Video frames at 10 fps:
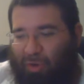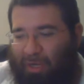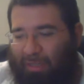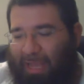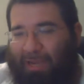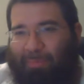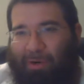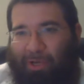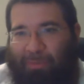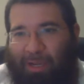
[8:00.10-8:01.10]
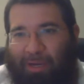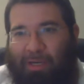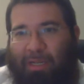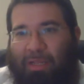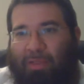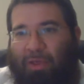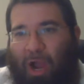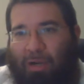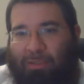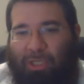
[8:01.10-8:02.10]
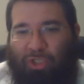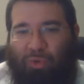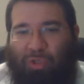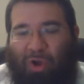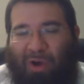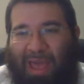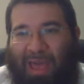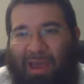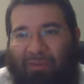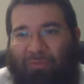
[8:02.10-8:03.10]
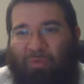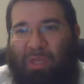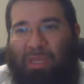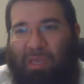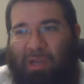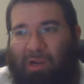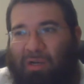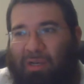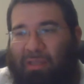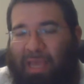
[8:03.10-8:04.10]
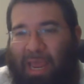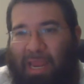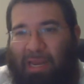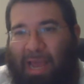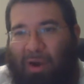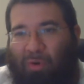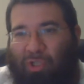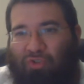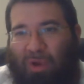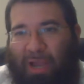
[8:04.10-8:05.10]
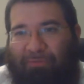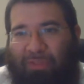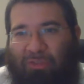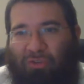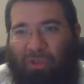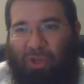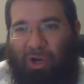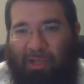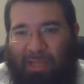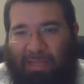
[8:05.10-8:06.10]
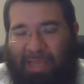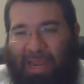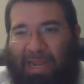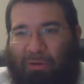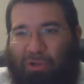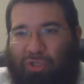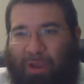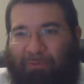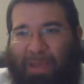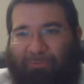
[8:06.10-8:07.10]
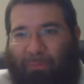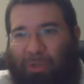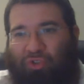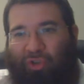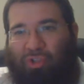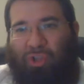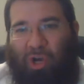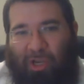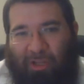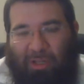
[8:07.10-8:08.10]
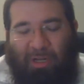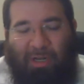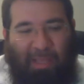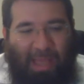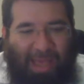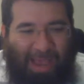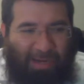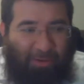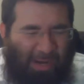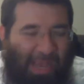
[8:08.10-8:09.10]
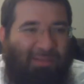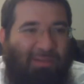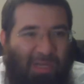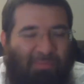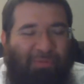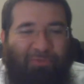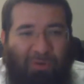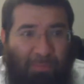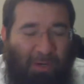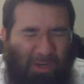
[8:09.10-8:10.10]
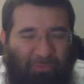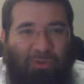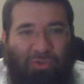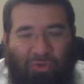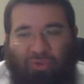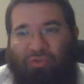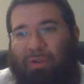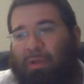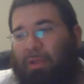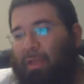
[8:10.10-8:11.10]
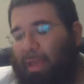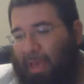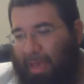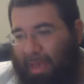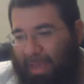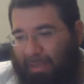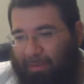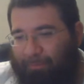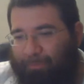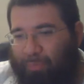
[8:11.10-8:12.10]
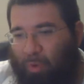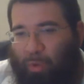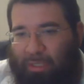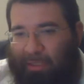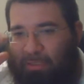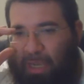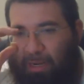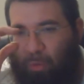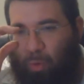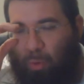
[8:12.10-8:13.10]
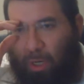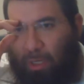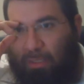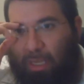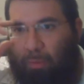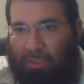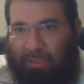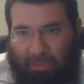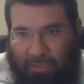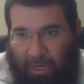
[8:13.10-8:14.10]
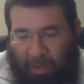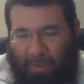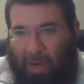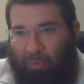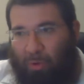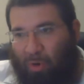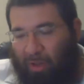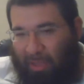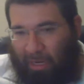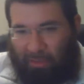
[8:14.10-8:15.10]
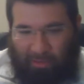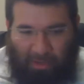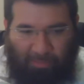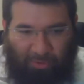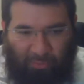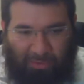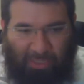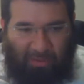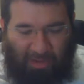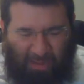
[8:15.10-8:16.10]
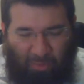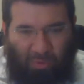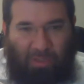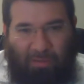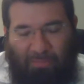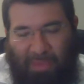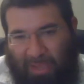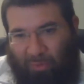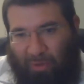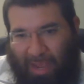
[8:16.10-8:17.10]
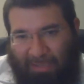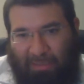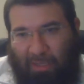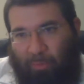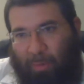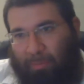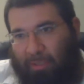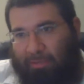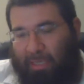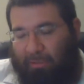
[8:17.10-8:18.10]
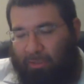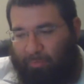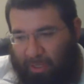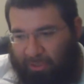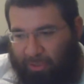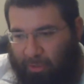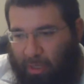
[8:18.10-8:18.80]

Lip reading: on Lag BaOmer, our teacher would go every year, the 8-hour drive to the oil and the 8-hour drive back from Montreal to the oil, and he would ask the Rebbe for a bracha for children. And we decided we weren't going to tell him what's inside our pan. We wrote a letter to the Rebbe, and we said, Rebbe, we demand, we're asking, I don't remember the exact expression,